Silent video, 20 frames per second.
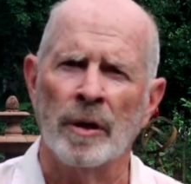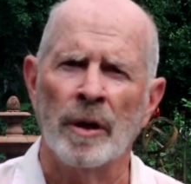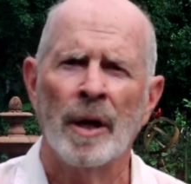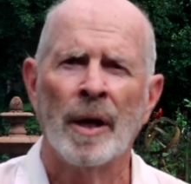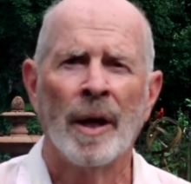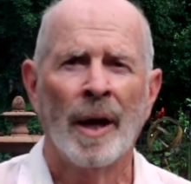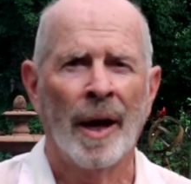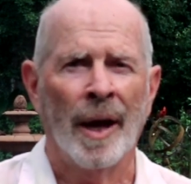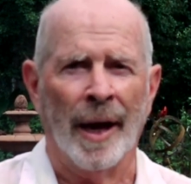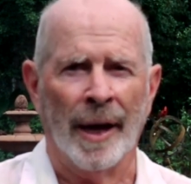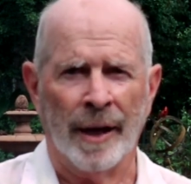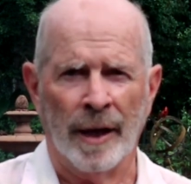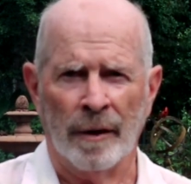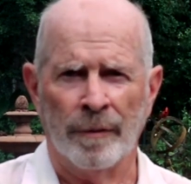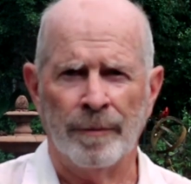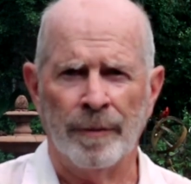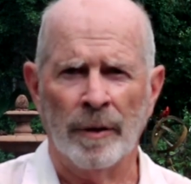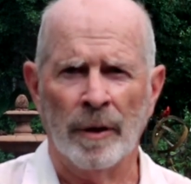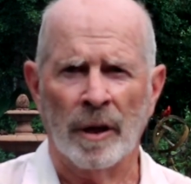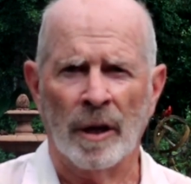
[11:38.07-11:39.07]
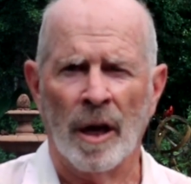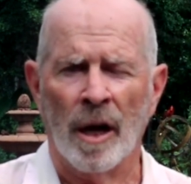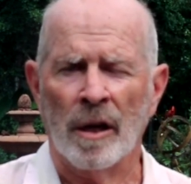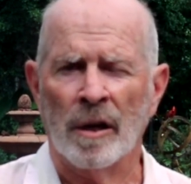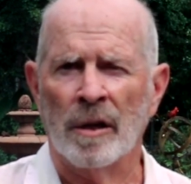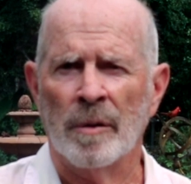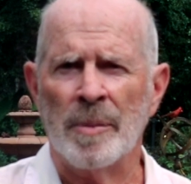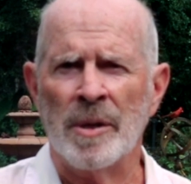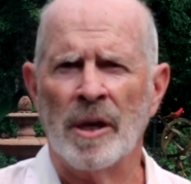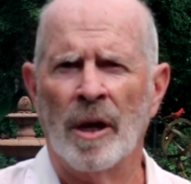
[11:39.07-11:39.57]
And I got a feeling
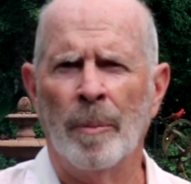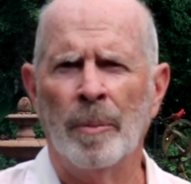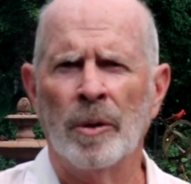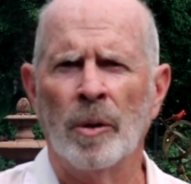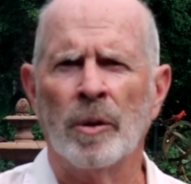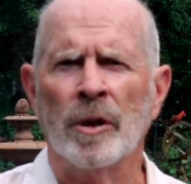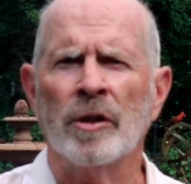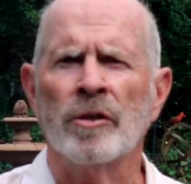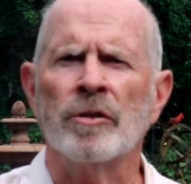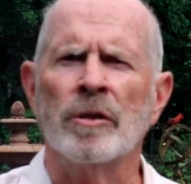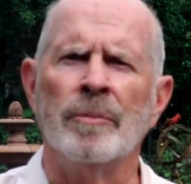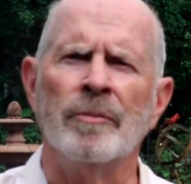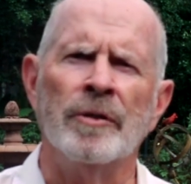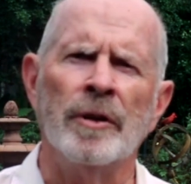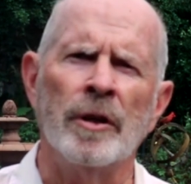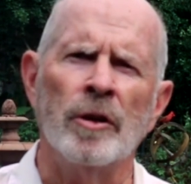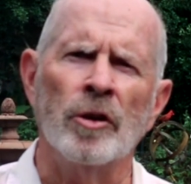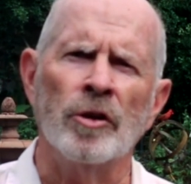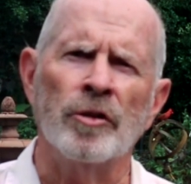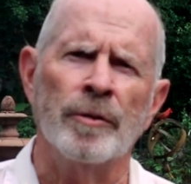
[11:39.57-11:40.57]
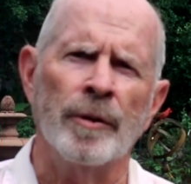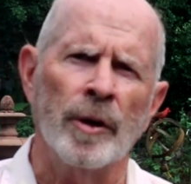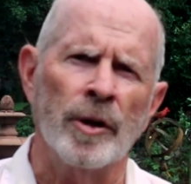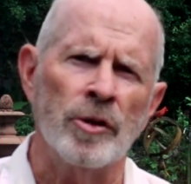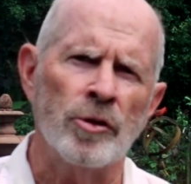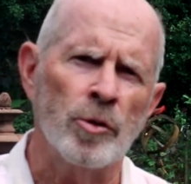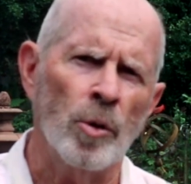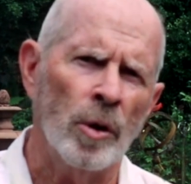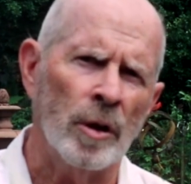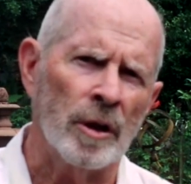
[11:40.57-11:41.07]
I'm going to be uploading some videos
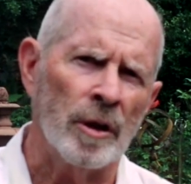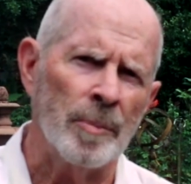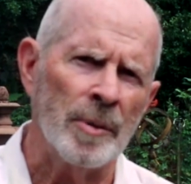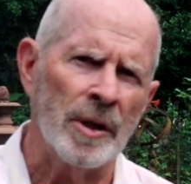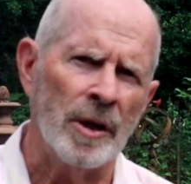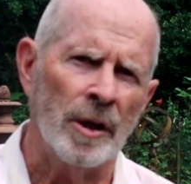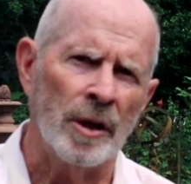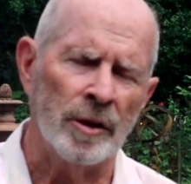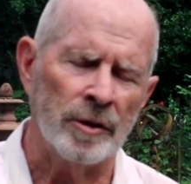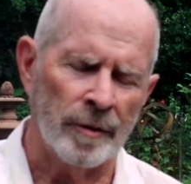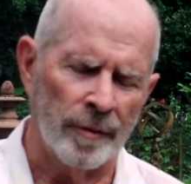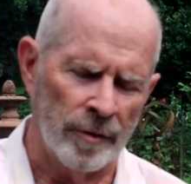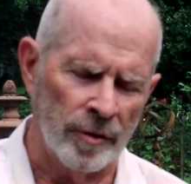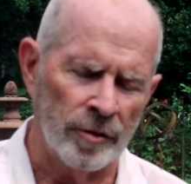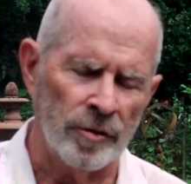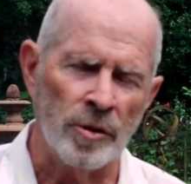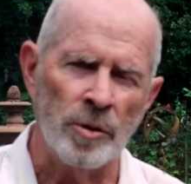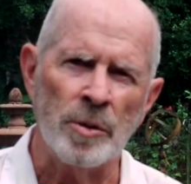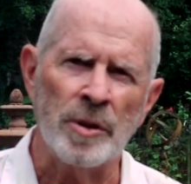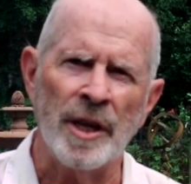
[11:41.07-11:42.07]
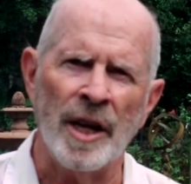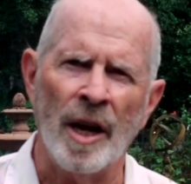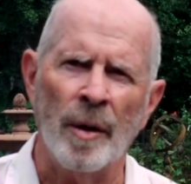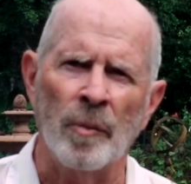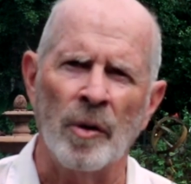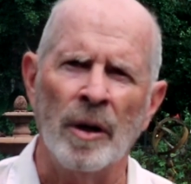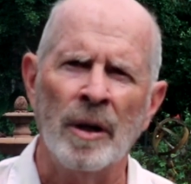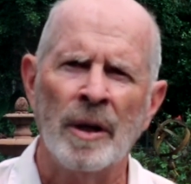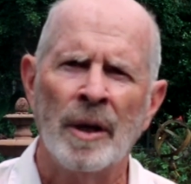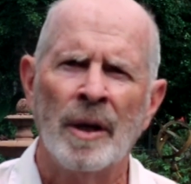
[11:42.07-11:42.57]
very shortly because of this new
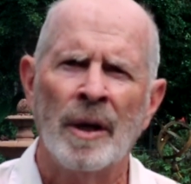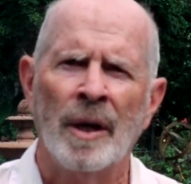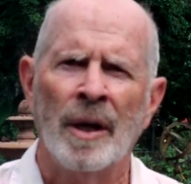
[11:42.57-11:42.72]
camera.